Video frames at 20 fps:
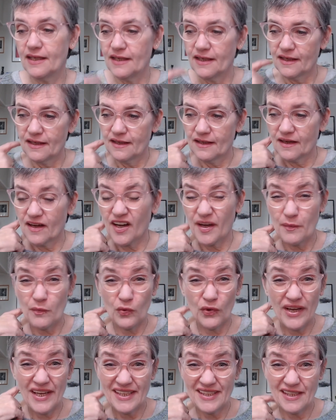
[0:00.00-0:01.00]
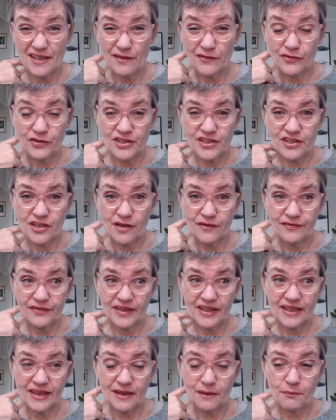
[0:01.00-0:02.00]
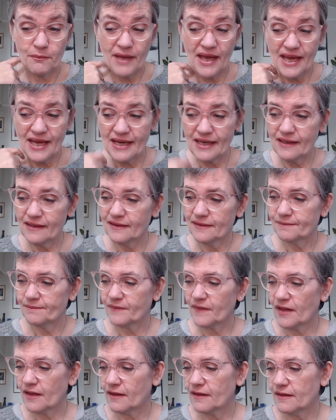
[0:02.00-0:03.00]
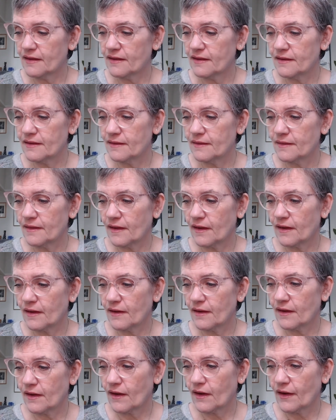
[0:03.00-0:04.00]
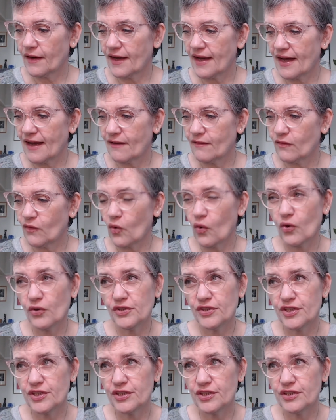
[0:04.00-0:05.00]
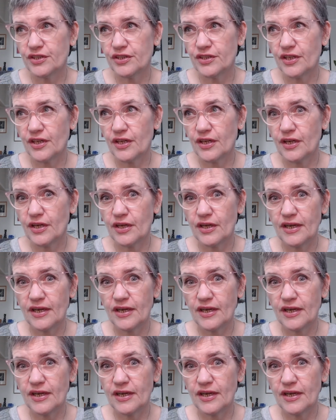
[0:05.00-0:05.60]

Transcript: I'm waiting for stuff in the mail. I have ordered the